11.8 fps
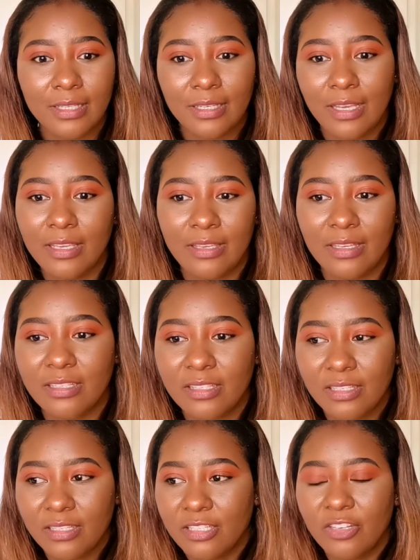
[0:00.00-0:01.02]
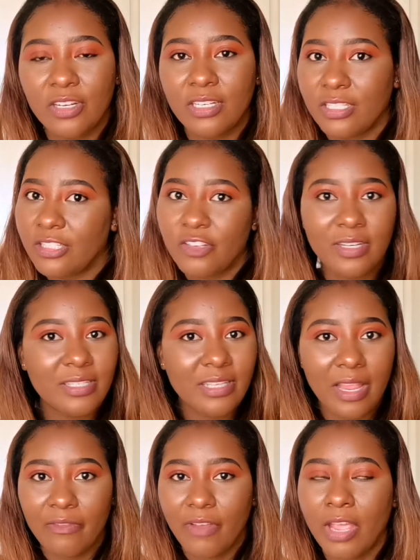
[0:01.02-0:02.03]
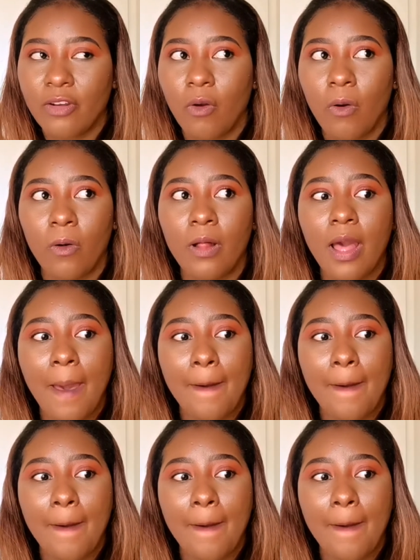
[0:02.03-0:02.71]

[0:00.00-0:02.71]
hey, it's not safe at all.